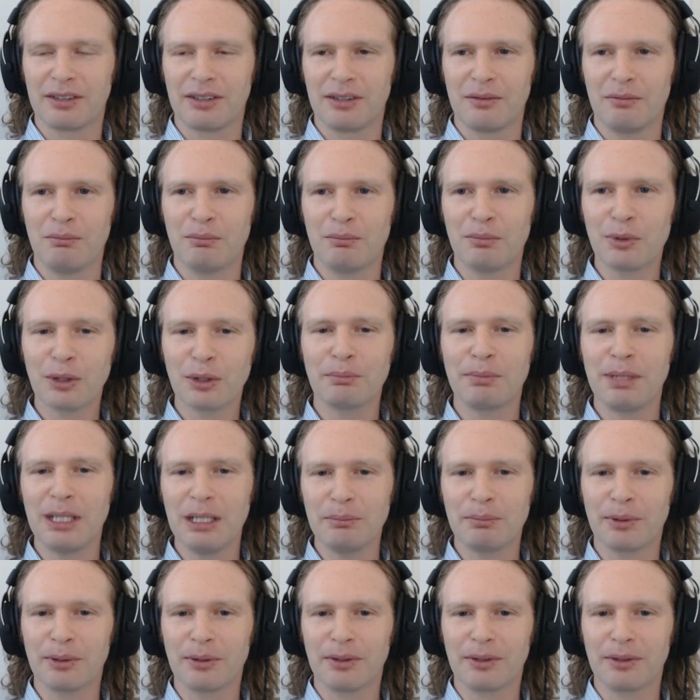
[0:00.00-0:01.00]
more
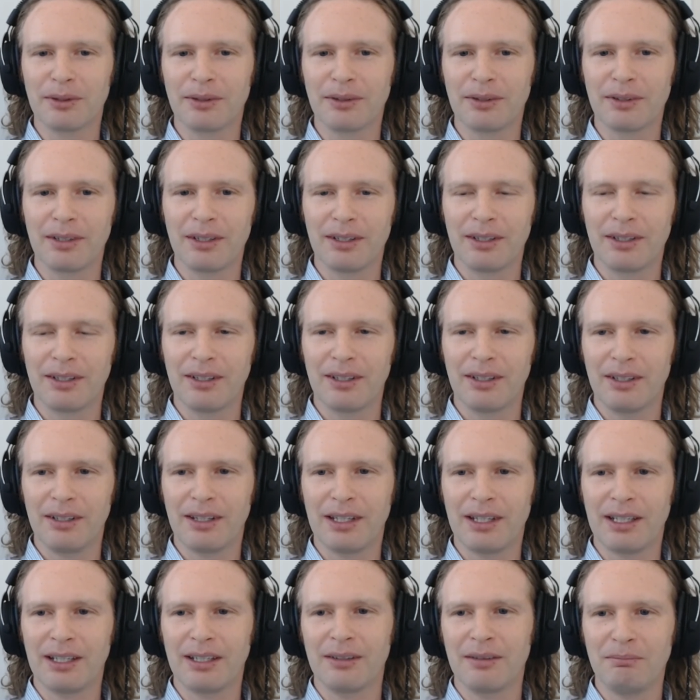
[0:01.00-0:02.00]
people
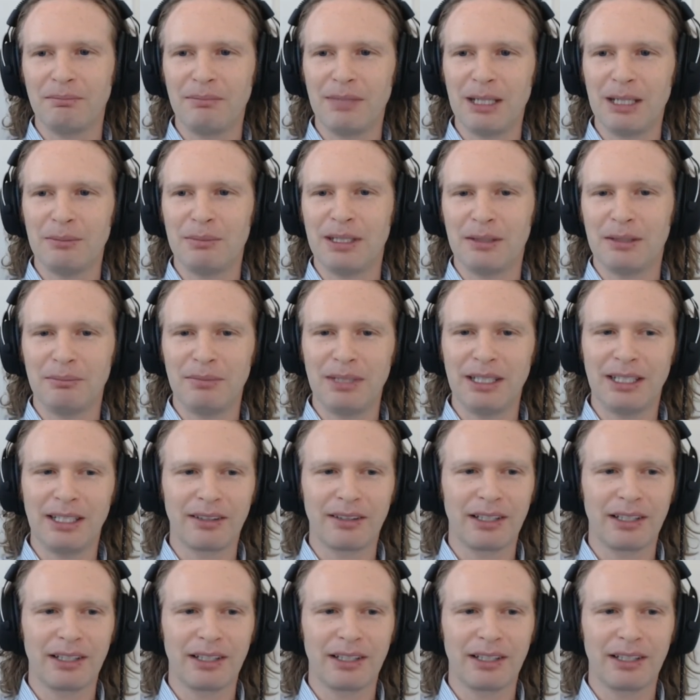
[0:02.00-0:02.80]
than maybe immediately